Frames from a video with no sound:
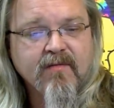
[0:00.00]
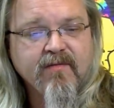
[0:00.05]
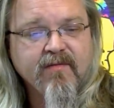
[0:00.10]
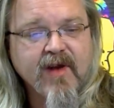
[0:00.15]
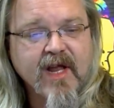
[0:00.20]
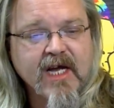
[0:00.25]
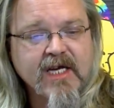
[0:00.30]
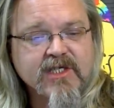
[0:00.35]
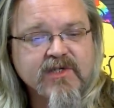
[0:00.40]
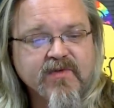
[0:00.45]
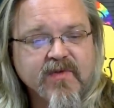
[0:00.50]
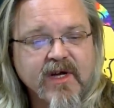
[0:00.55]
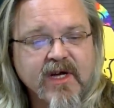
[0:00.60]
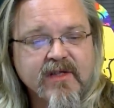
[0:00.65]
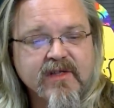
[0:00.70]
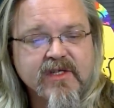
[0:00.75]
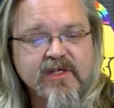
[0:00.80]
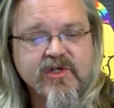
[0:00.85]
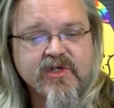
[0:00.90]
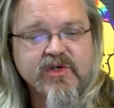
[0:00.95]
Flash
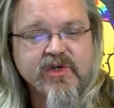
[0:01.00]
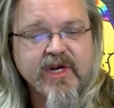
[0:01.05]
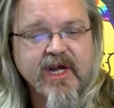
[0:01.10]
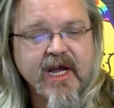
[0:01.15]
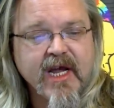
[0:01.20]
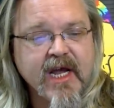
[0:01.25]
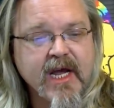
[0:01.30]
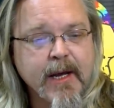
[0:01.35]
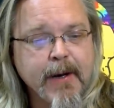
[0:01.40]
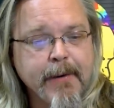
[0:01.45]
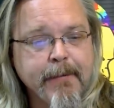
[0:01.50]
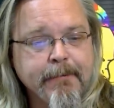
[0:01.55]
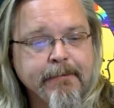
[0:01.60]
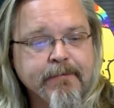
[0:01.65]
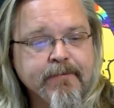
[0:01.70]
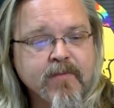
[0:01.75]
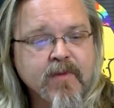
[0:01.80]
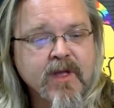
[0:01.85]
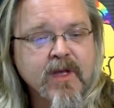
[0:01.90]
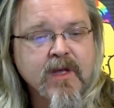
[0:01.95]
flood in the Sudan.
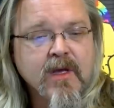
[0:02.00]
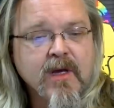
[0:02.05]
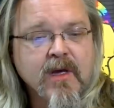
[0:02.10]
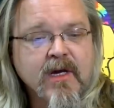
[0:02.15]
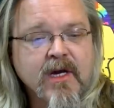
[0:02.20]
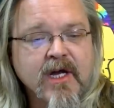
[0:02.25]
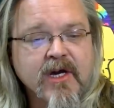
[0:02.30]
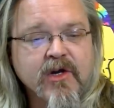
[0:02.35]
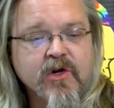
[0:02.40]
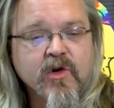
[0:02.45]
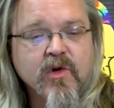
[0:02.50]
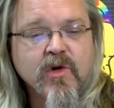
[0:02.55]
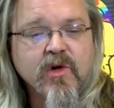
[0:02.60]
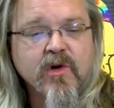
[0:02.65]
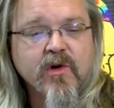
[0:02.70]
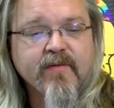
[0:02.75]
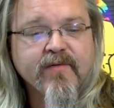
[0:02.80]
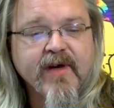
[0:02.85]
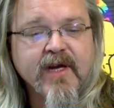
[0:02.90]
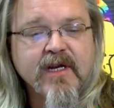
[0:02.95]
Got a
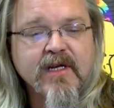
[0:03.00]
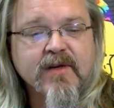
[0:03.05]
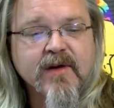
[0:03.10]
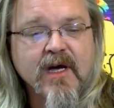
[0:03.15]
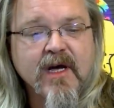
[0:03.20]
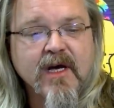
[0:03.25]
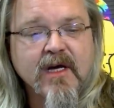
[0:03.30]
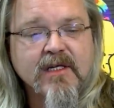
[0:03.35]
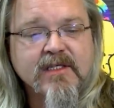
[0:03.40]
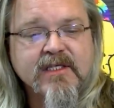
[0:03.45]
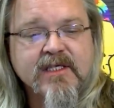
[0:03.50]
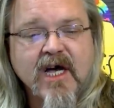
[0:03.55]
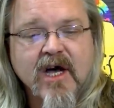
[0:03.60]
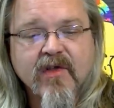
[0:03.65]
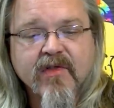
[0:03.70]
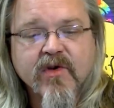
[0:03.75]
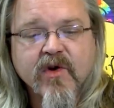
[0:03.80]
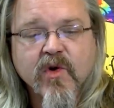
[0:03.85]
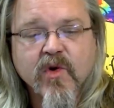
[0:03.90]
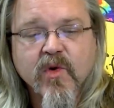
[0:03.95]
nuclear event in uh,
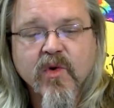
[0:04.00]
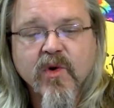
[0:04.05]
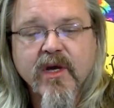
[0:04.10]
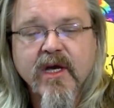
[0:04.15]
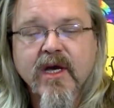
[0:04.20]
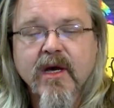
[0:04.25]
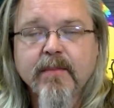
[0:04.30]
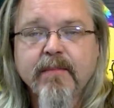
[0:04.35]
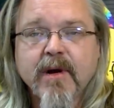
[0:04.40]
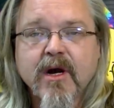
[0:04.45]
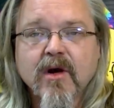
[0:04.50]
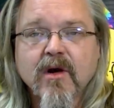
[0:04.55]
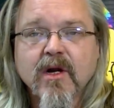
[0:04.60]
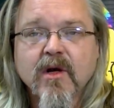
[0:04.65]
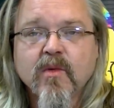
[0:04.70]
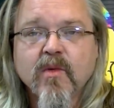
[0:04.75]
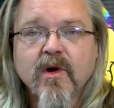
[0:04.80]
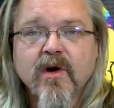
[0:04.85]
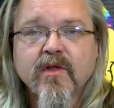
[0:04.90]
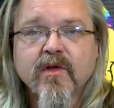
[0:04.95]
South Korea.
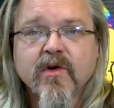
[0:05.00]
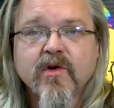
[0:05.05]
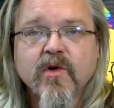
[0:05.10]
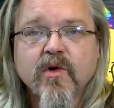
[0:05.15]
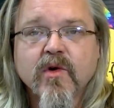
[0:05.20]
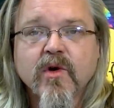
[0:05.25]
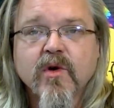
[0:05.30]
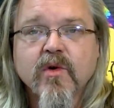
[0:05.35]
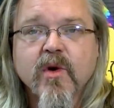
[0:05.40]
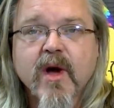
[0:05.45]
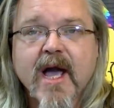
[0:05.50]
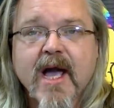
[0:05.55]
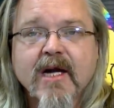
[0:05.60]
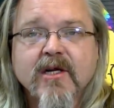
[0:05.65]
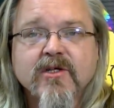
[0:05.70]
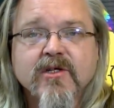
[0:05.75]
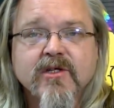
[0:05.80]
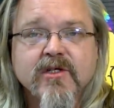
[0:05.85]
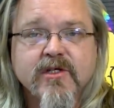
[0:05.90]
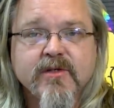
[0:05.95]
Apparently one of their nuclear
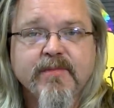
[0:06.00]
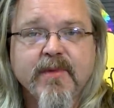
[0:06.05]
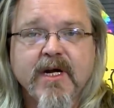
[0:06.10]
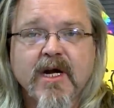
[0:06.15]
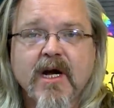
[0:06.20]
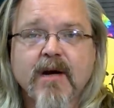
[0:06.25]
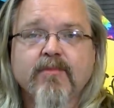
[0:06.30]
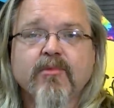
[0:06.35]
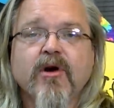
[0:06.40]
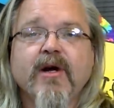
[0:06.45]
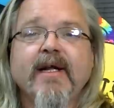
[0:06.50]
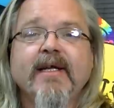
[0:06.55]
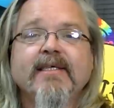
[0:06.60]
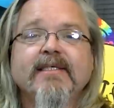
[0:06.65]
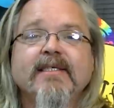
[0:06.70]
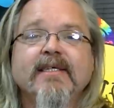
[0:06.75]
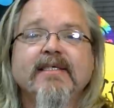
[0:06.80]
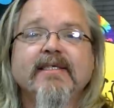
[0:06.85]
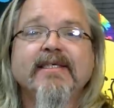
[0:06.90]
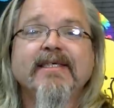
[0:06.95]
reactors been operating
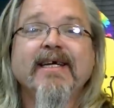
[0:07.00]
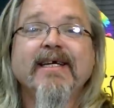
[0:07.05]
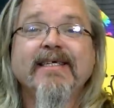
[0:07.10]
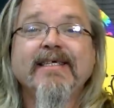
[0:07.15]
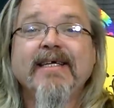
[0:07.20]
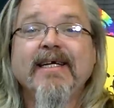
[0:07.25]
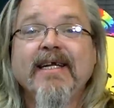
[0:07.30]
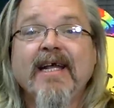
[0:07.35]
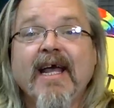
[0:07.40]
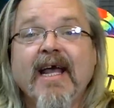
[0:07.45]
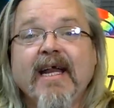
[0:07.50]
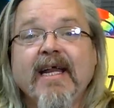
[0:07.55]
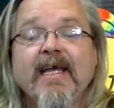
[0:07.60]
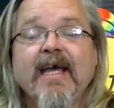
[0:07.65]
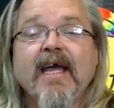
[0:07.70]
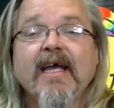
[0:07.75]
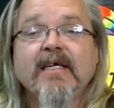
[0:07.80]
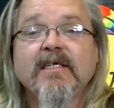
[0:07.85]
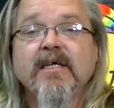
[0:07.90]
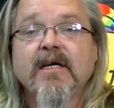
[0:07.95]
since
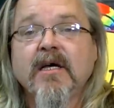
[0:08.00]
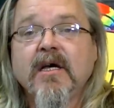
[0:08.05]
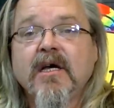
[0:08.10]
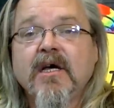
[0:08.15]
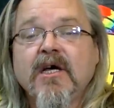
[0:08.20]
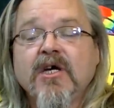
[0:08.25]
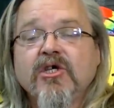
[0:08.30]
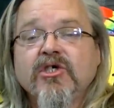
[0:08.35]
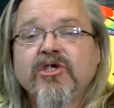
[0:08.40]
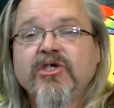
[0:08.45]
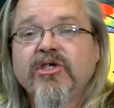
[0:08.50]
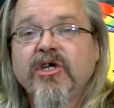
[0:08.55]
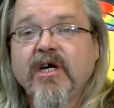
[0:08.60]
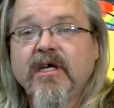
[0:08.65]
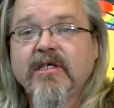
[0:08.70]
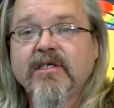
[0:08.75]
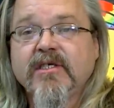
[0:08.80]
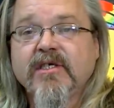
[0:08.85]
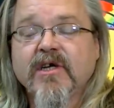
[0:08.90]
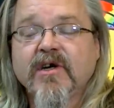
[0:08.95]
1988
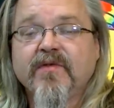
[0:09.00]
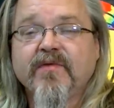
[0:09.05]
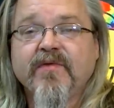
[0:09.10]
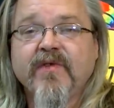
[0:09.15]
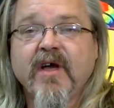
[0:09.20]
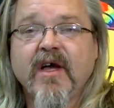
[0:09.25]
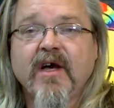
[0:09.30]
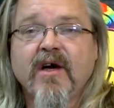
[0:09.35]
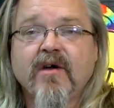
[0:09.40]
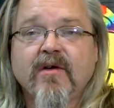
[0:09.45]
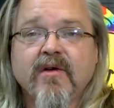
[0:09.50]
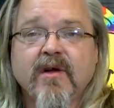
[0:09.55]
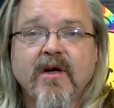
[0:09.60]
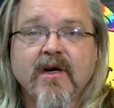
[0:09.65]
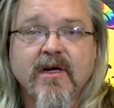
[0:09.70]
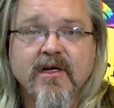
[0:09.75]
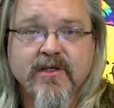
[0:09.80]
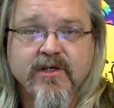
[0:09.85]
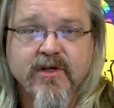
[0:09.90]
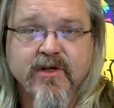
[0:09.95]
shut itself down
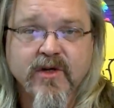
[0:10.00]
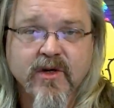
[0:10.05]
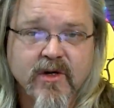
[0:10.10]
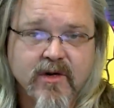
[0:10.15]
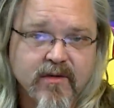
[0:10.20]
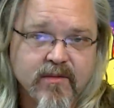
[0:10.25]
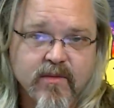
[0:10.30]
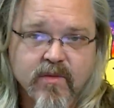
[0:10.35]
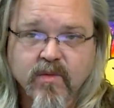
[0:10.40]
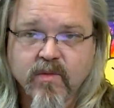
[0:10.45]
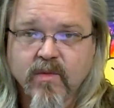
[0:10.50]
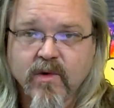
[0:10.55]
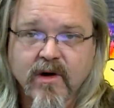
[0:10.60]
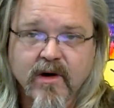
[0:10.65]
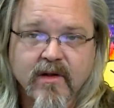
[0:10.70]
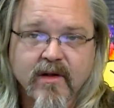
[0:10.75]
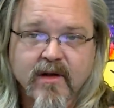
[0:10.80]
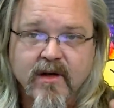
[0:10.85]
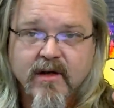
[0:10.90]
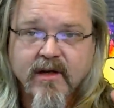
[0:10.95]
uh, due to
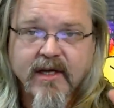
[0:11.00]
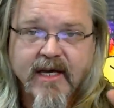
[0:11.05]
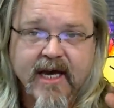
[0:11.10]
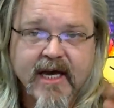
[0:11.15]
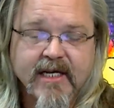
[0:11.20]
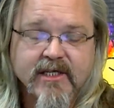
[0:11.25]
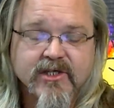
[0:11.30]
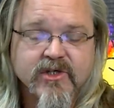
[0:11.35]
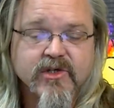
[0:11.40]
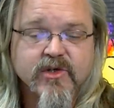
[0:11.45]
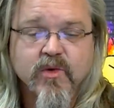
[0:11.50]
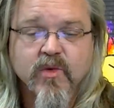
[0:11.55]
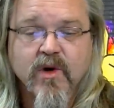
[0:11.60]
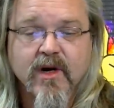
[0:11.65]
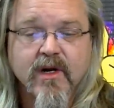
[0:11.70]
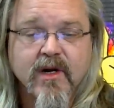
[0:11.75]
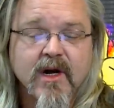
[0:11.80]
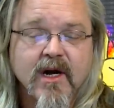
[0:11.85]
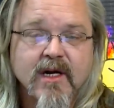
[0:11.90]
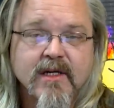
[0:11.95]
one of the gauges or
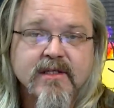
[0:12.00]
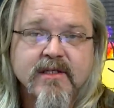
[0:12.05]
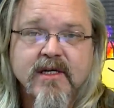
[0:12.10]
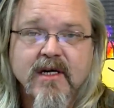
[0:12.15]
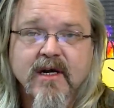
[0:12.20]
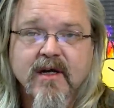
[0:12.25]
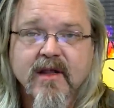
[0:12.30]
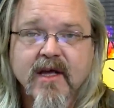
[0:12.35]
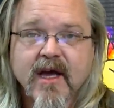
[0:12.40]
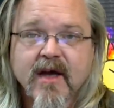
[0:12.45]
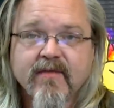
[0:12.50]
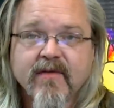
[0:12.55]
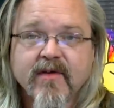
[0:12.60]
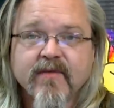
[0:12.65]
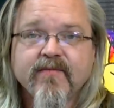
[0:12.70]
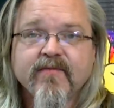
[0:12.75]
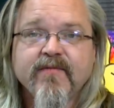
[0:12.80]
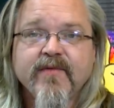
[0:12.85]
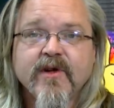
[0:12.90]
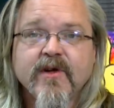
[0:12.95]
whatnot. Uh, they haven't
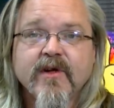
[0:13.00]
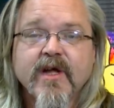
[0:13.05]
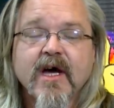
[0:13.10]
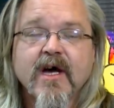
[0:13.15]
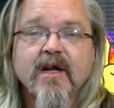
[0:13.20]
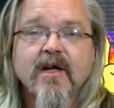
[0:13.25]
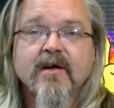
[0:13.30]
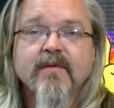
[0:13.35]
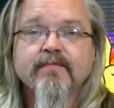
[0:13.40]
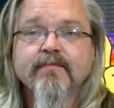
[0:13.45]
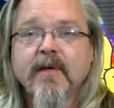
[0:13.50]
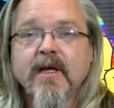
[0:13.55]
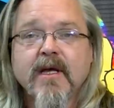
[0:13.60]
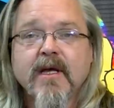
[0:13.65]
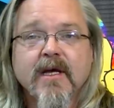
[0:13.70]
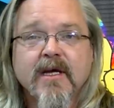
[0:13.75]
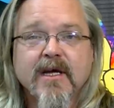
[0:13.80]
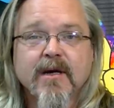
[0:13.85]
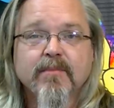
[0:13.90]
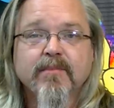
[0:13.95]
filled out a
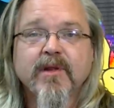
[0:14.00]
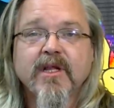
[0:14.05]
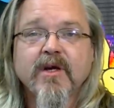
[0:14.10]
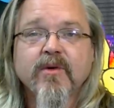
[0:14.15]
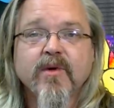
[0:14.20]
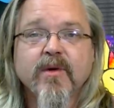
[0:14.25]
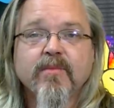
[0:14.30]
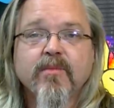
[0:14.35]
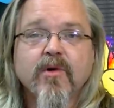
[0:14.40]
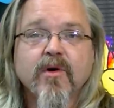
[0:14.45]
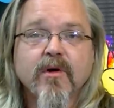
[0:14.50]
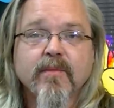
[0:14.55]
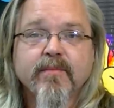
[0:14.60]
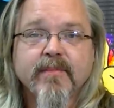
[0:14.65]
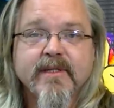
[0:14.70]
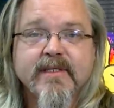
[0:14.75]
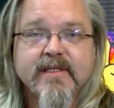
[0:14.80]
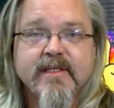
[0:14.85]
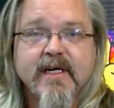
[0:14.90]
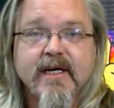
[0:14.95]
complete report,
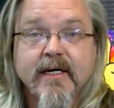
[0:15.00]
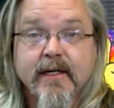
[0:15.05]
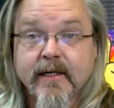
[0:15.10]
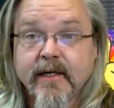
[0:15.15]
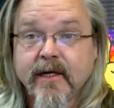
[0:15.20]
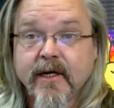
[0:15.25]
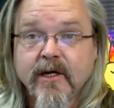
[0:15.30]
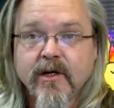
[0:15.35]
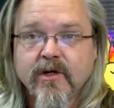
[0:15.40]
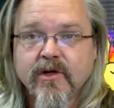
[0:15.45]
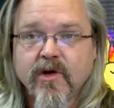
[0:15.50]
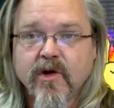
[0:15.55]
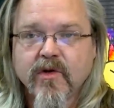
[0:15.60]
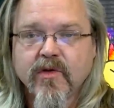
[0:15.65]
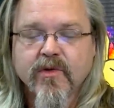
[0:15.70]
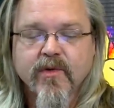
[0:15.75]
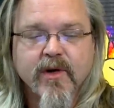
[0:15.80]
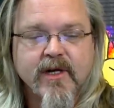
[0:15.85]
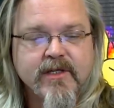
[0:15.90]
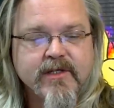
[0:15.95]
but uh, no
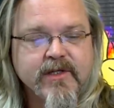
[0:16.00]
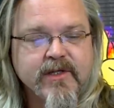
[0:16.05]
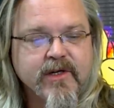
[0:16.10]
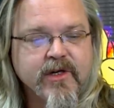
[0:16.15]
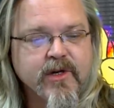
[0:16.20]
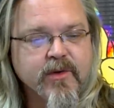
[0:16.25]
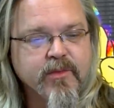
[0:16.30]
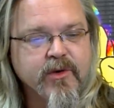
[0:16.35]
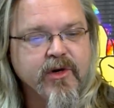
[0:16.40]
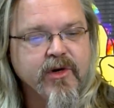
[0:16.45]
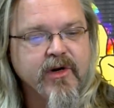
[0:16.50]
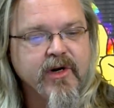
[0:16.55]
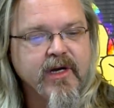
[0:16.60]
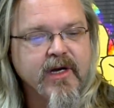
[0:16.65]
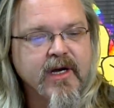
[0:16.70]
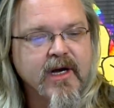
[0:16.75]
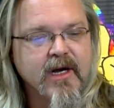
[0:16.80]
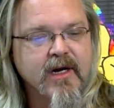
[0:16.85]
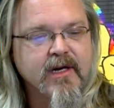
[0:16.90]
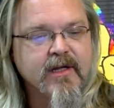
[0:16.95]
threat to the
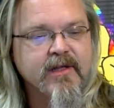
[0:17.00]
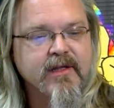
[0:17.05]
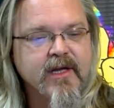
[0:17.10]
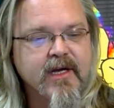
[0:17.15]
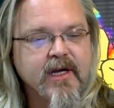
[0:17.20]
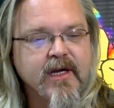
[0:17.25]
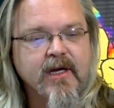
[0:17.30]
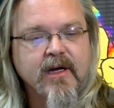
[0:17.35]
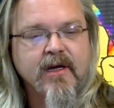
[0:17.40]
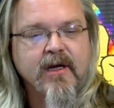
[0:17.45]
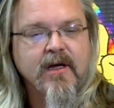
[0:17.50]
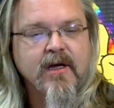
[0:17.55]
community kind of thing.